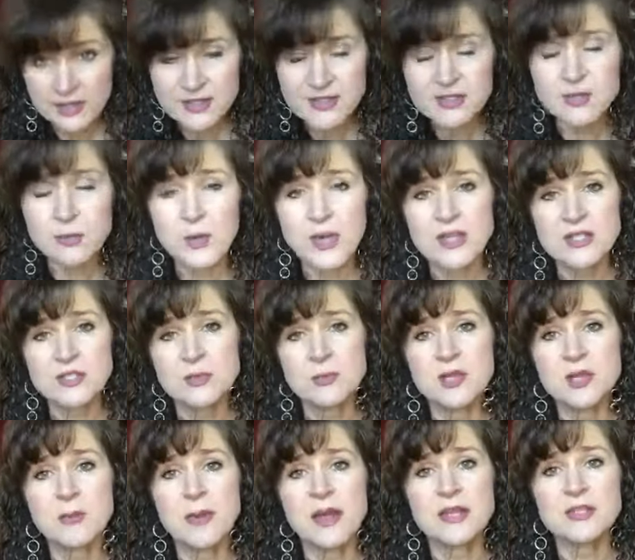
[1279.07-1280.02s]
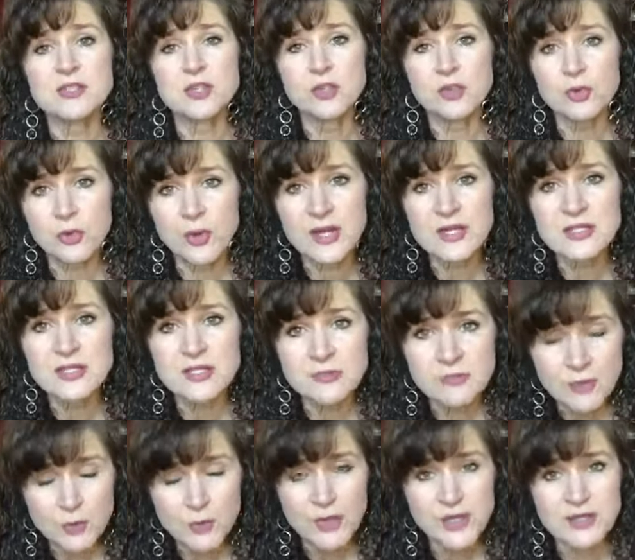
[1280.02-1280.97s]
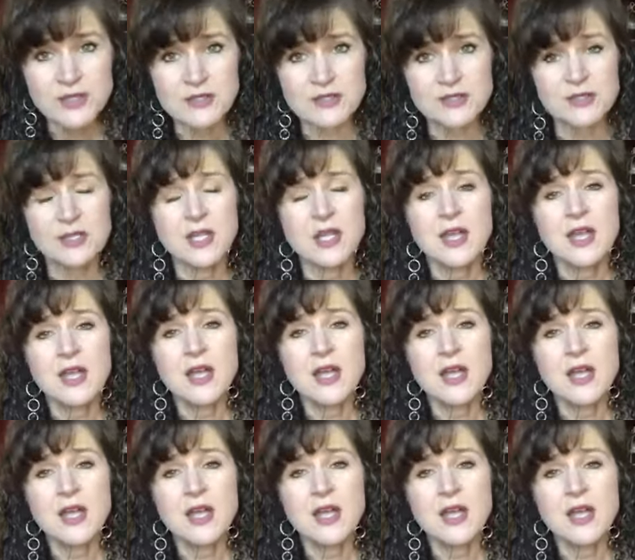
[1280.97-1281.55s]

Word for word: it's The Wise Woman Abides, are Christ focused.